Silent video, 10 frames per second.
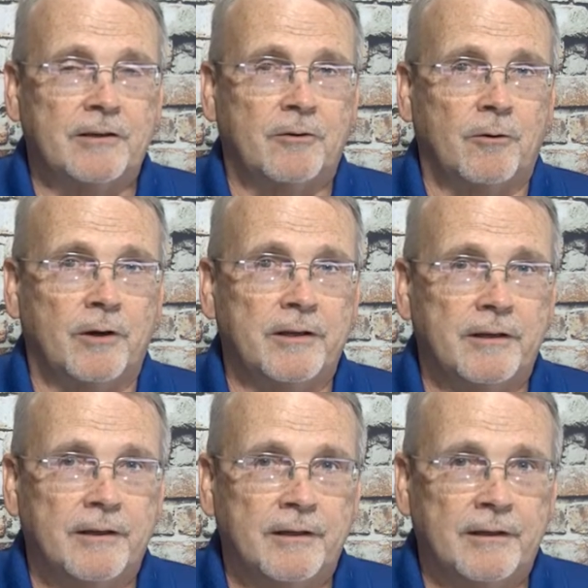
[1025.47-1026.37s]
Croix,
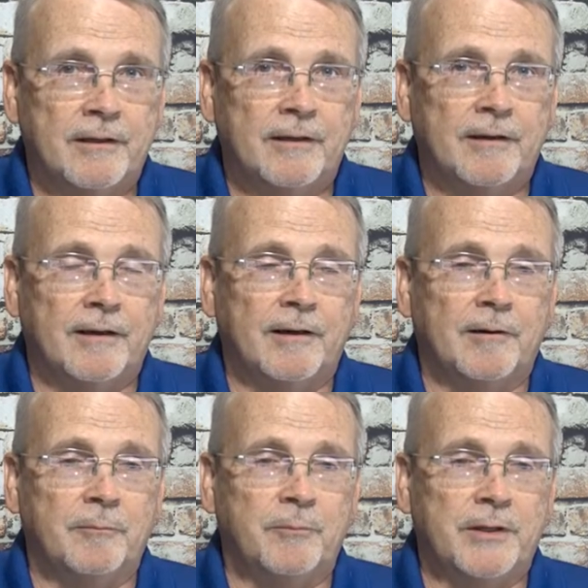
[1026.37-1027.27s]

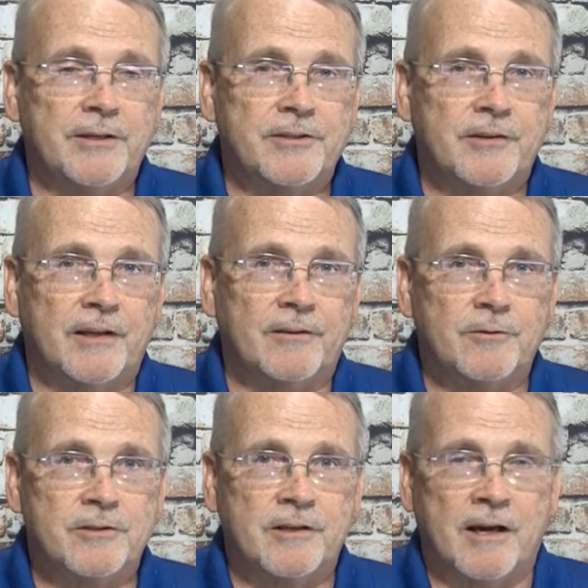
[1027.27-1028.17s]
because you get
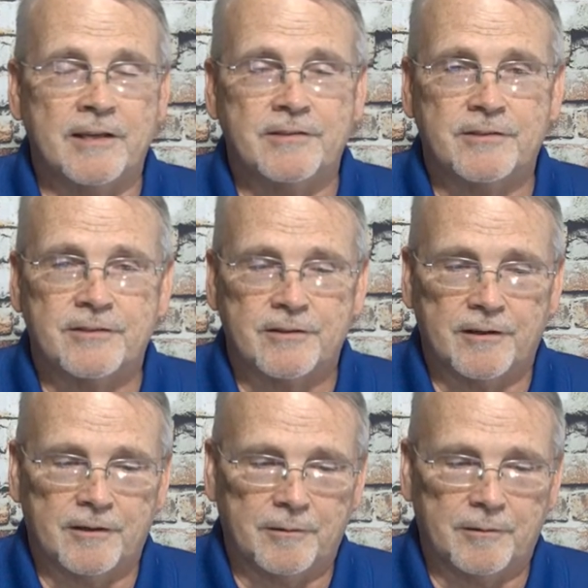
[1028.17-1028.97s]
those nice